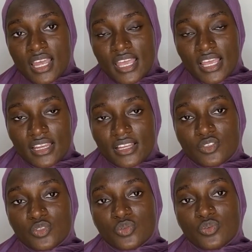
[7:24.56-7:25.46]

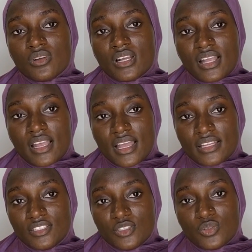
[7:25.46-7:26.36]

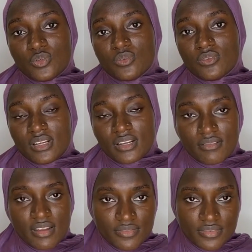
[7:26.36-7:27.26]

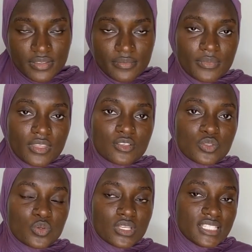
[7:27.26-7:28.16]
electrocardiography.
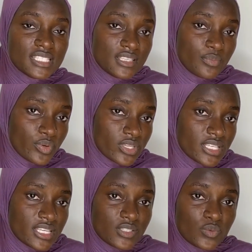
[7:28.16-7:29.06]
So it is a
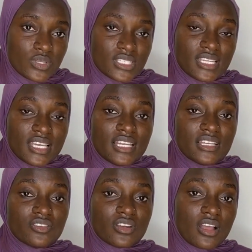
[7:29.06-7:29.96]
process in which the
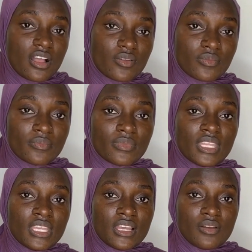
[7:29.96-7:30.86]
electrical
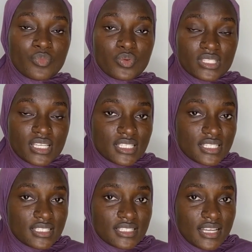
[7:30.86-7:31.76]
processes
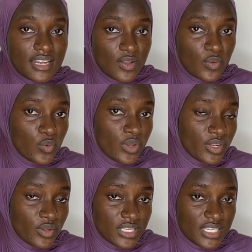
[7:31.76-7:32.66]
that are going
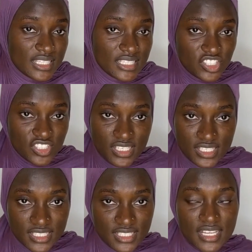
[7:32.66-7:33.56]
on in the
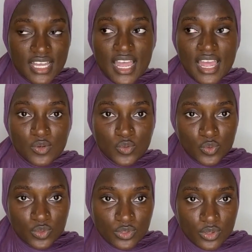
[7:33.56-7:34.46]
chest are
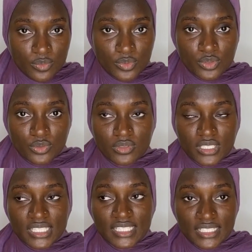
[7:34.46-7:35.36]
looked up to
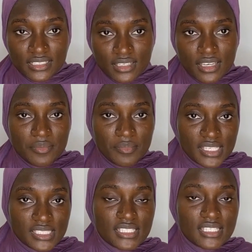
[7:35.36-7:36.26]
in a
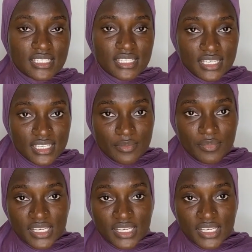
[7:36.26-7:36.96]
machine, in an